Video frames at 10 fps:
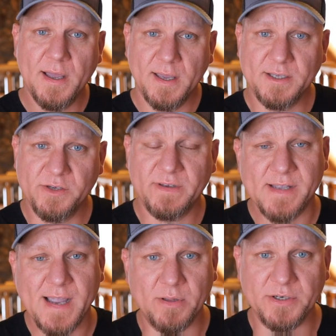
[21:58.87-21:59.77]
because you've
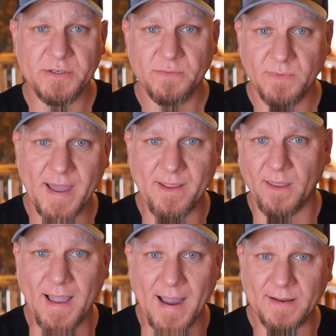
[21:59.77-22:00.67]
established kind of
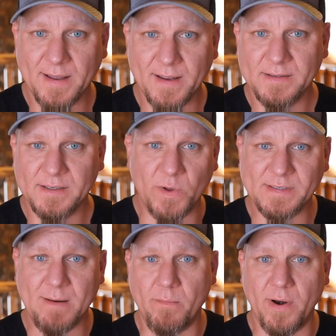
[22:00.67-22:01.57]
the guidelines and
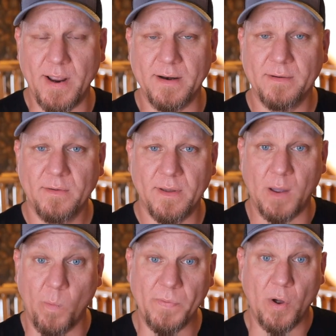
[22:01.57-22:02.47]
what's on brand
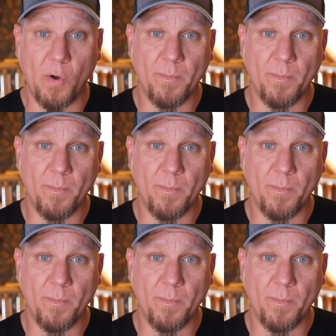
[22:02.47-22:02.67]
with